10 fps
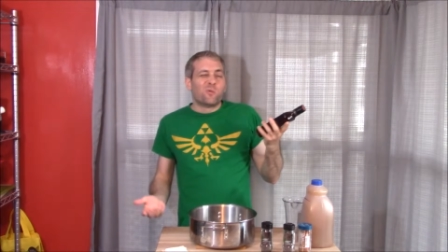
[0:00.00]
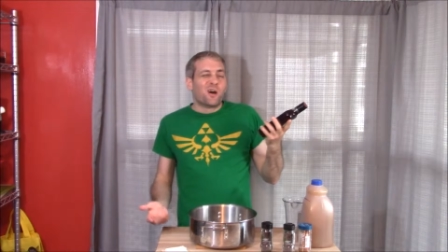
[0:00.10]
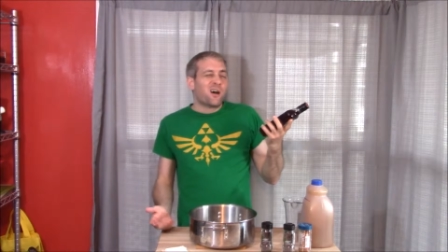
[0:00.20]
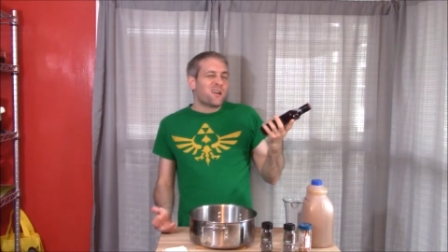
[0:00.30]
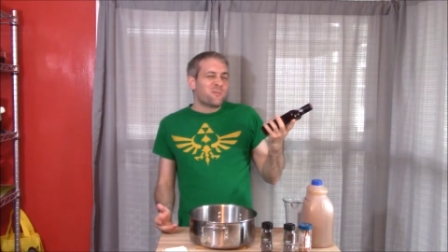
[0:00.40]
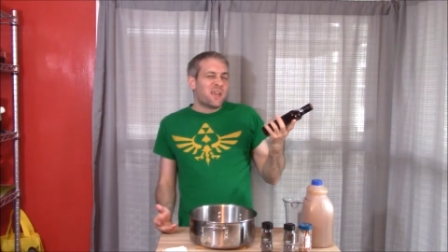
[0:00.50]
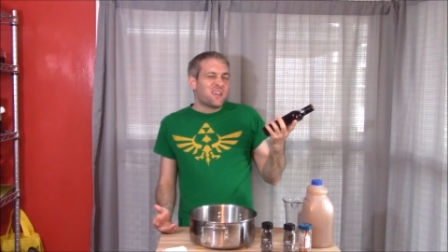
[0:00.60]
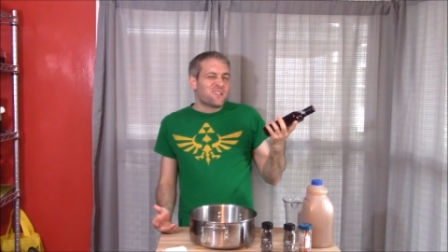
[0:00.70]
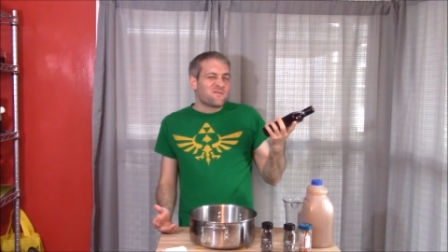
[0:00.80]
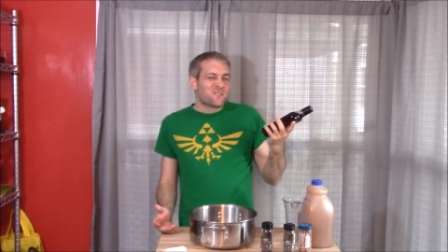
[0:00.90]
want to
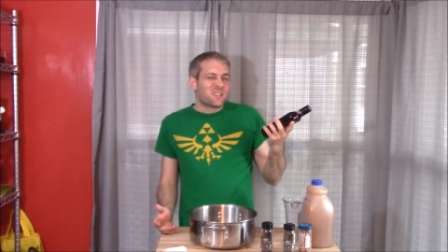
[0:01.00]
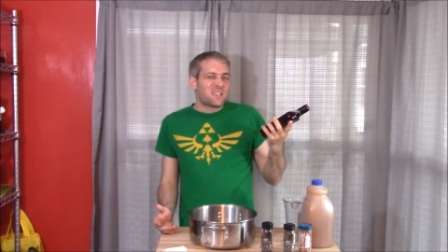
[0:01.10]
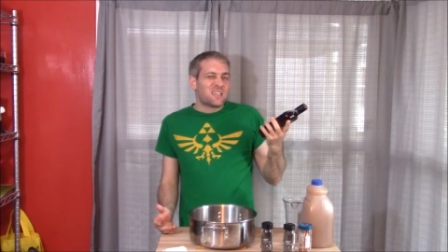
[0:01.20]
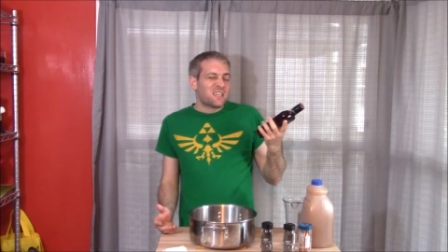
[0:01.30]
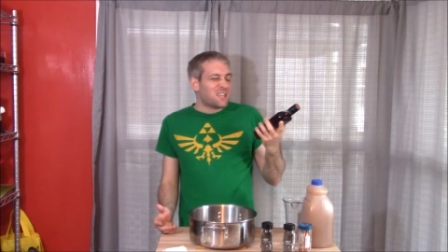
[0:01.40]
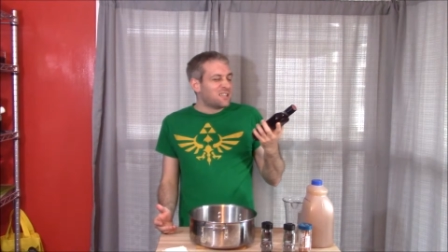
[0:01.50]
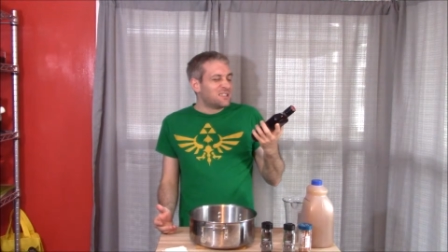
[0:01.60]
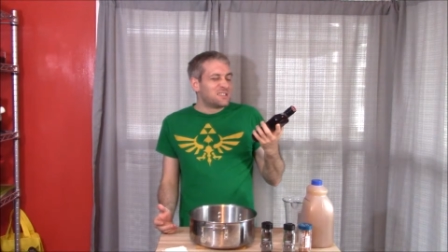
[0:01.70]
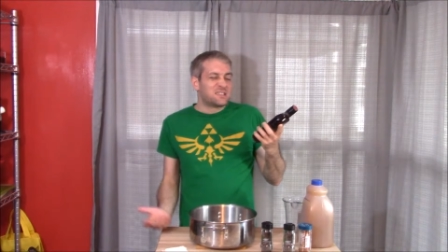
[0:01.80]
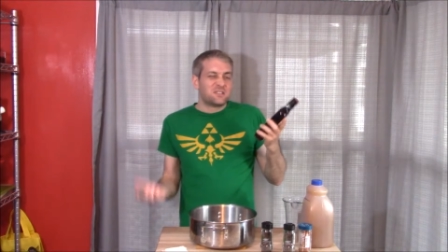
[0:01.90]
make it for the
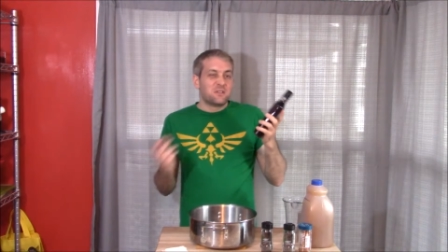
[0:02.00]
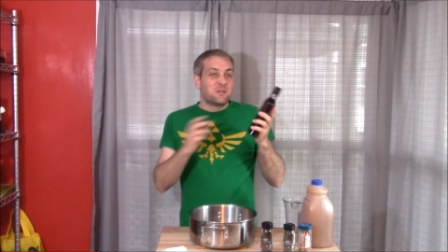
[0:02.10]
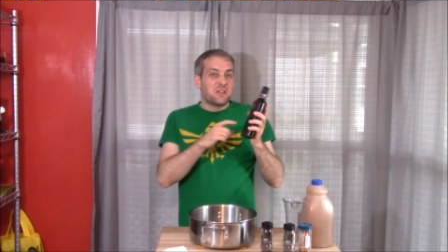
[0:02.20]
kids,